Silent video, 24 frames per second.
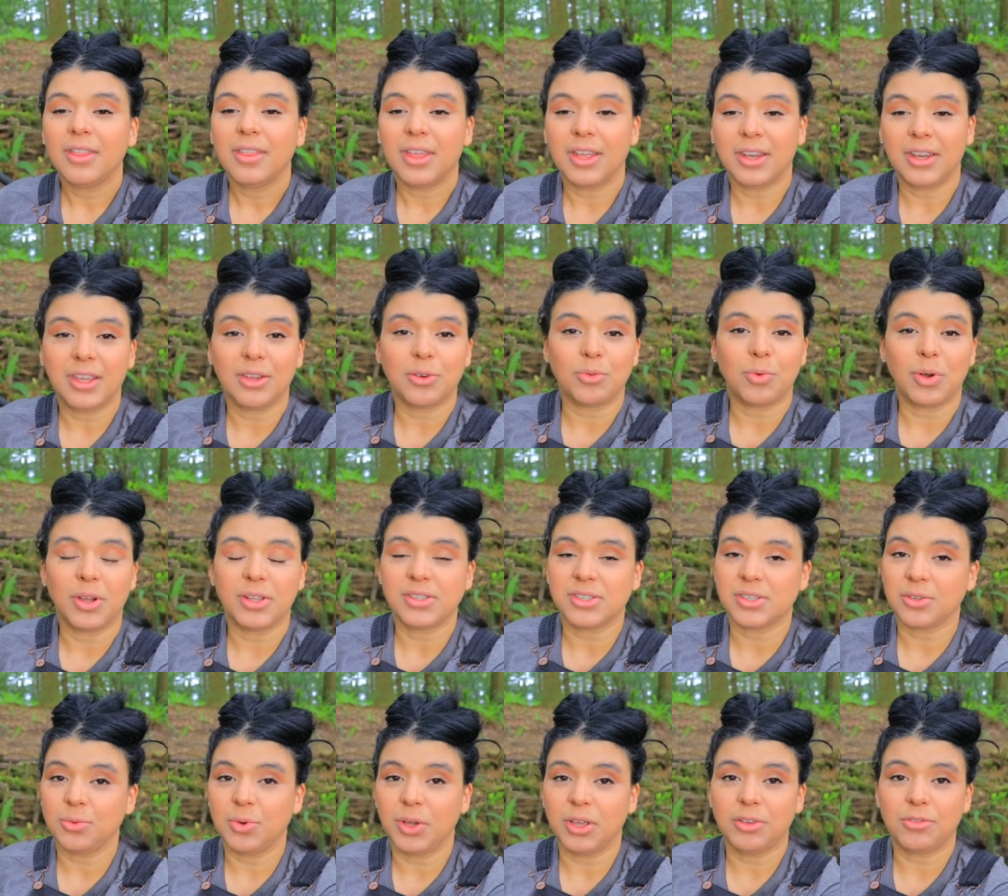that he
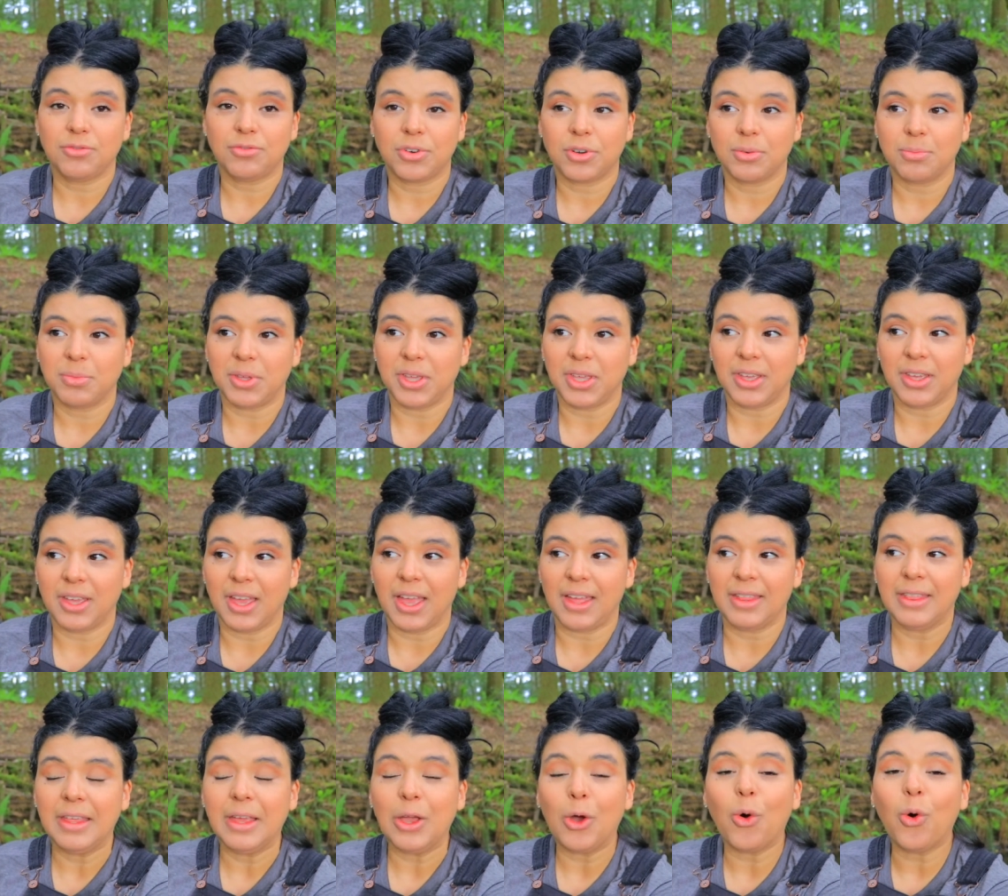runs away from me
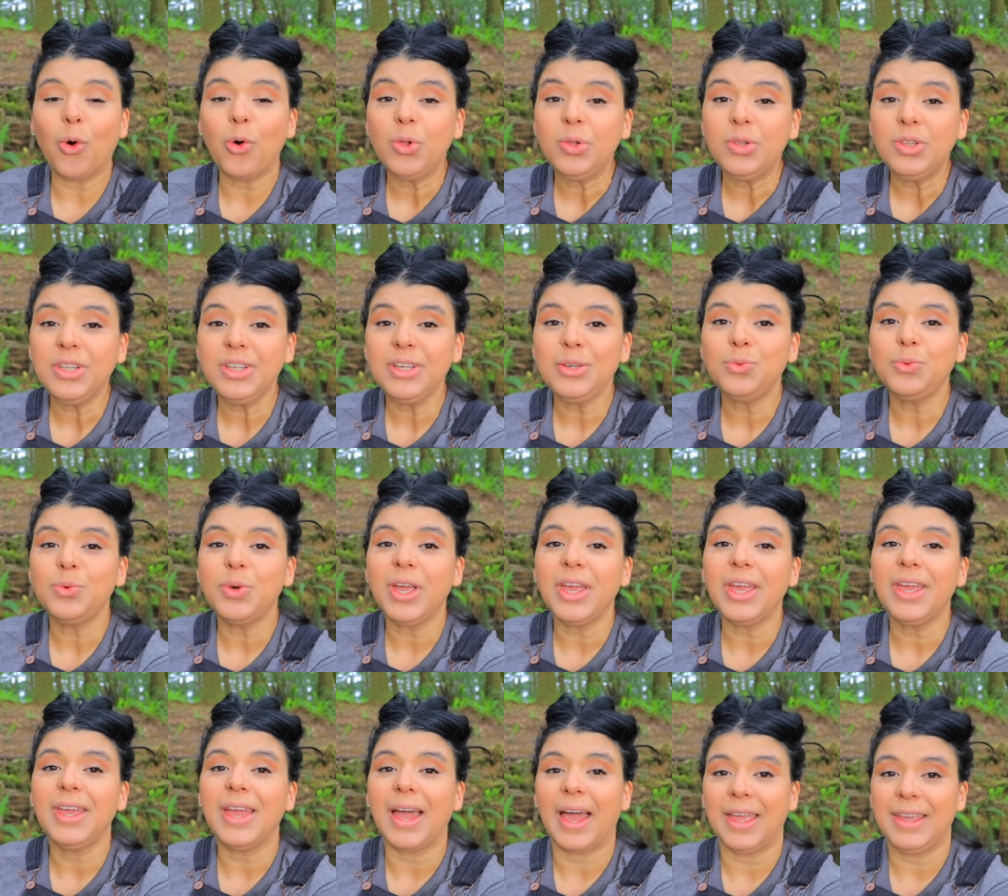and the only
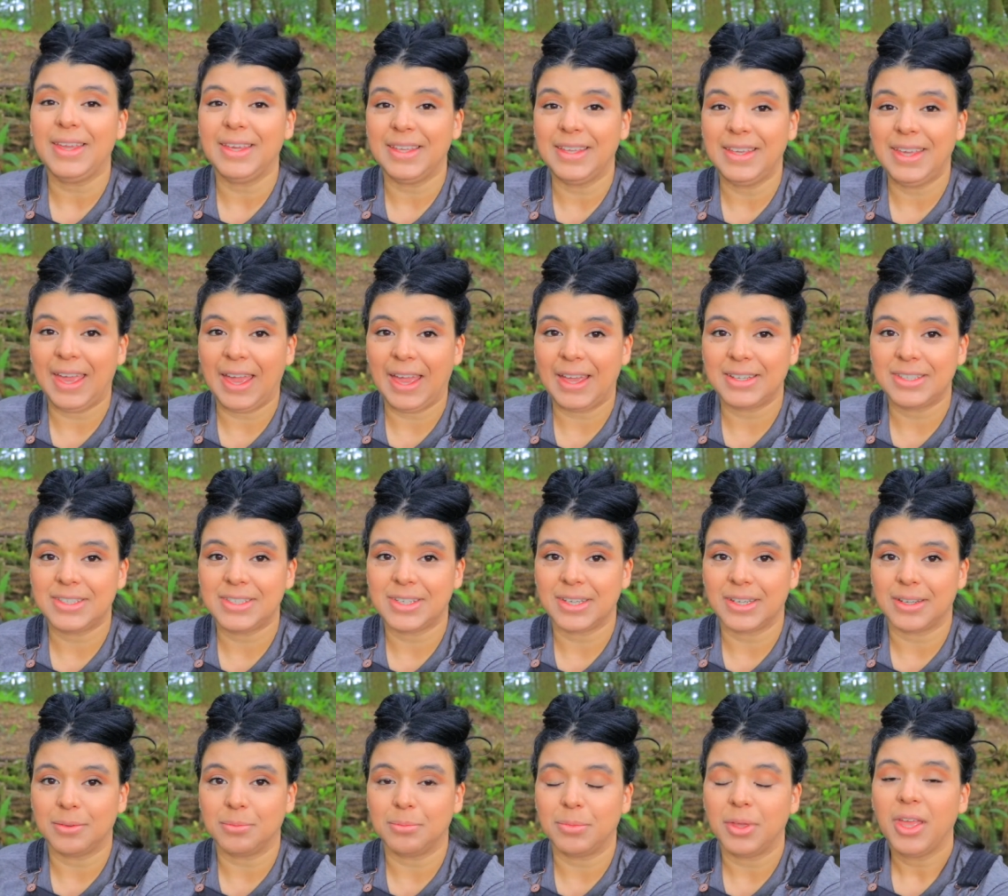way I can catch
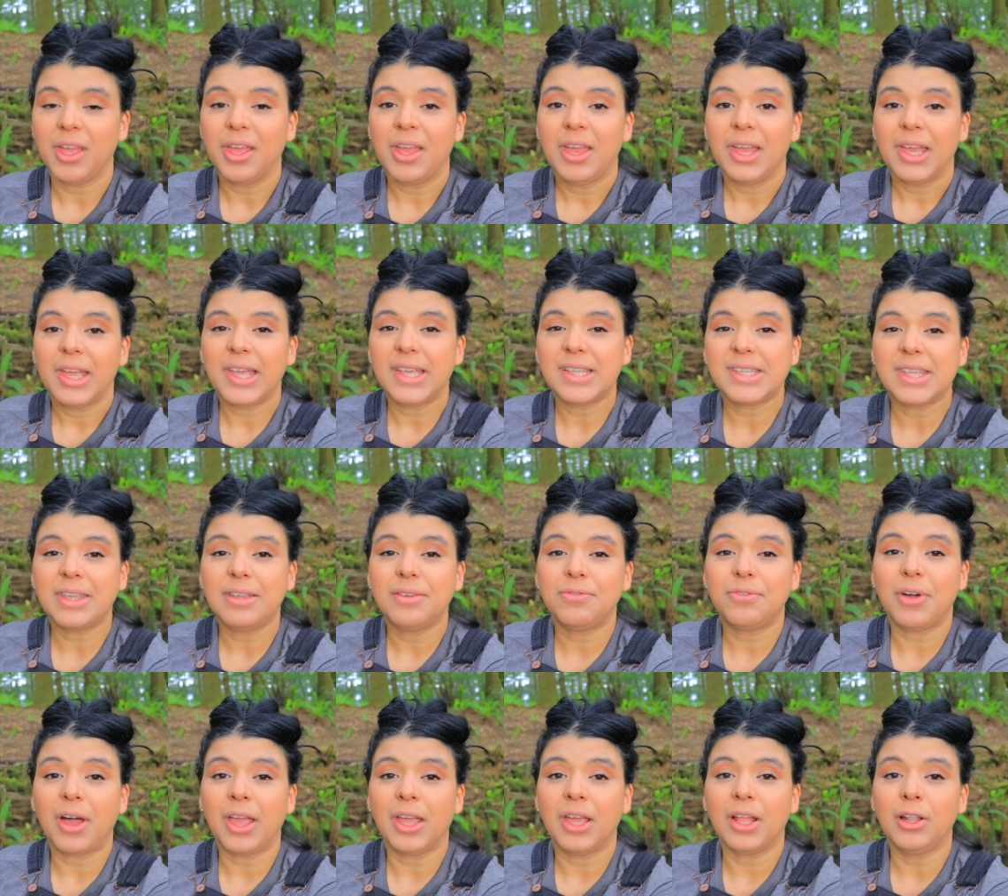him is
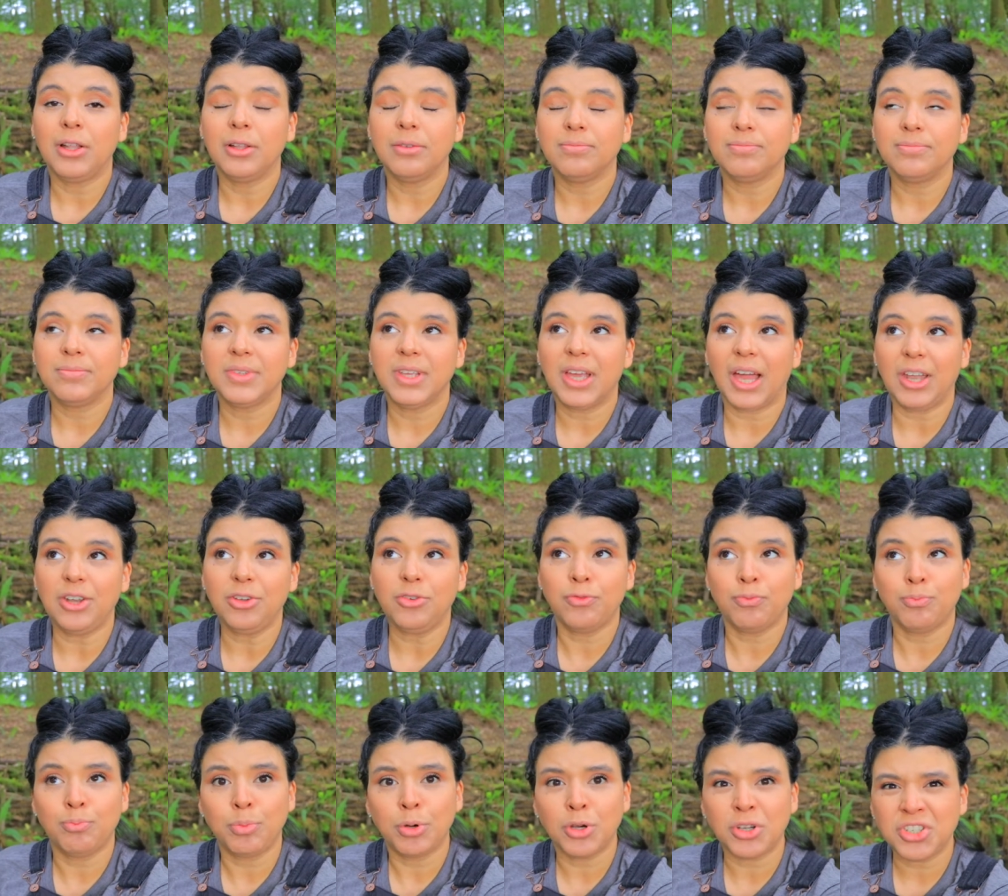if I kind of
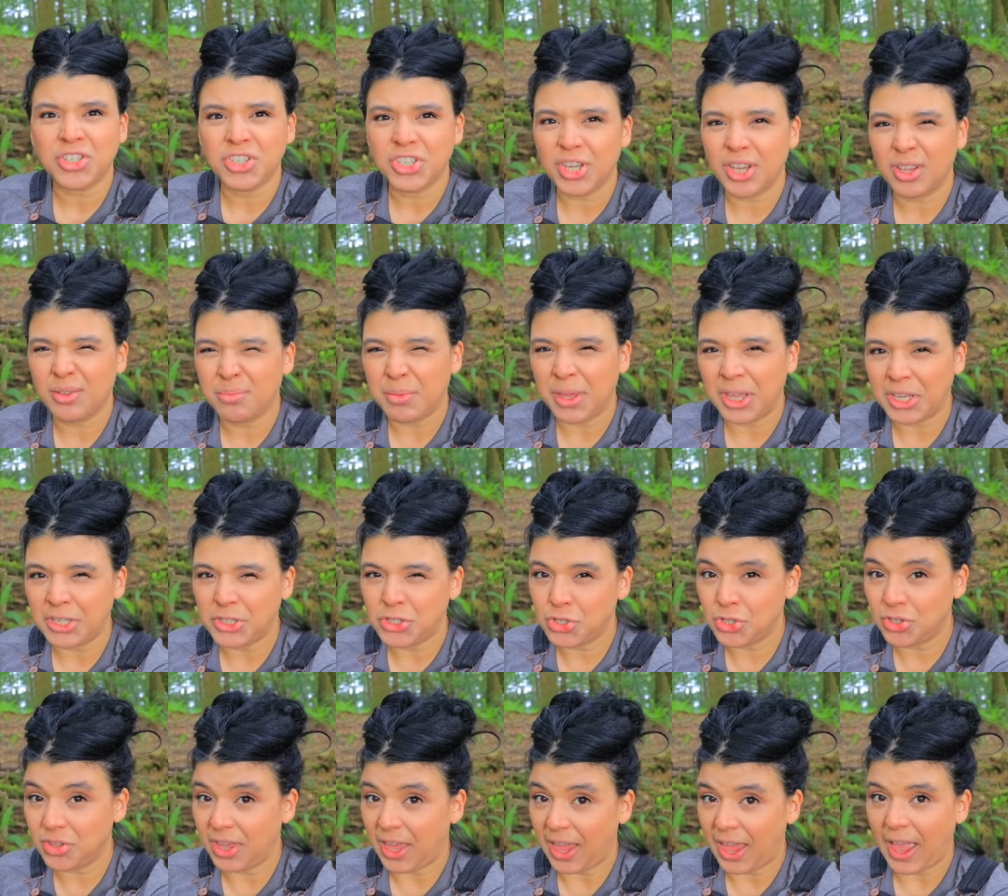push him
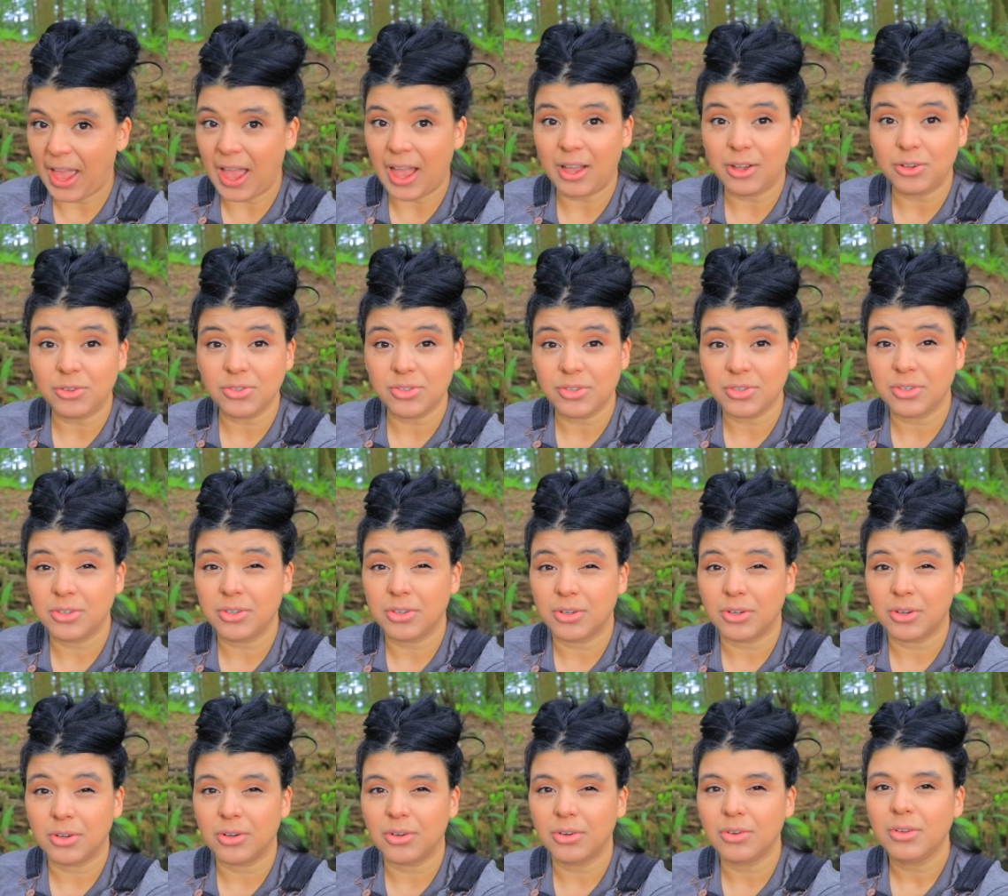into the house, you
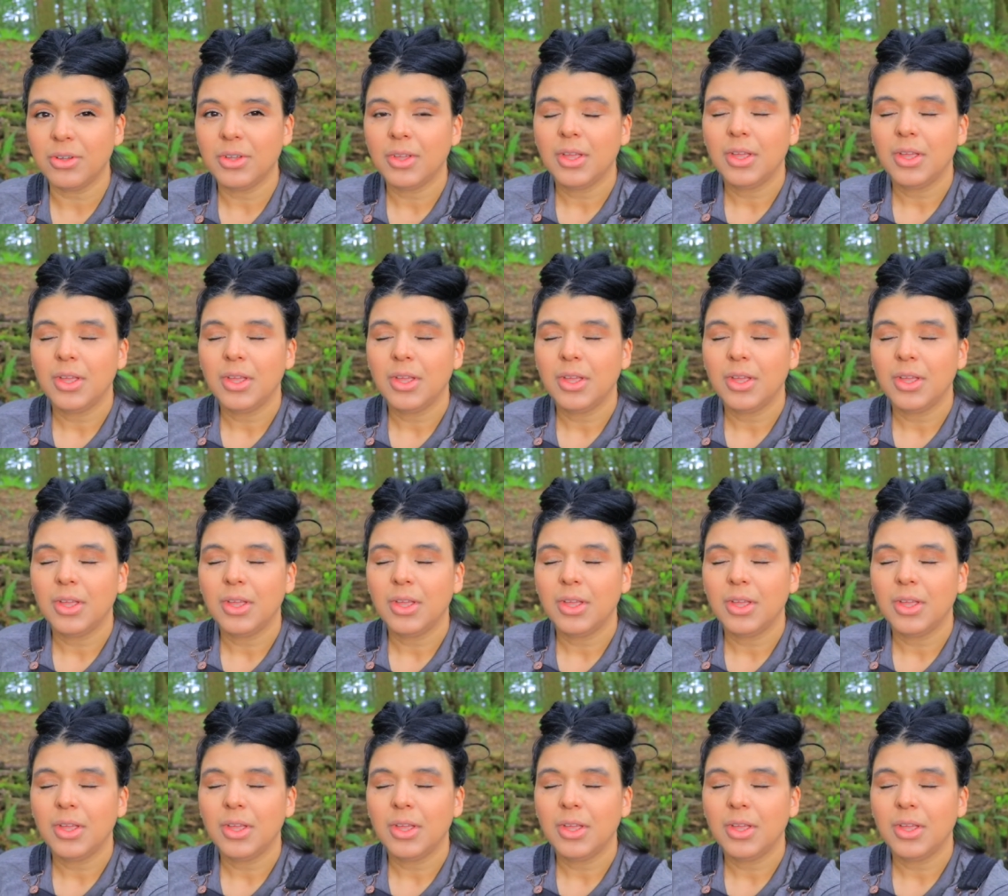know,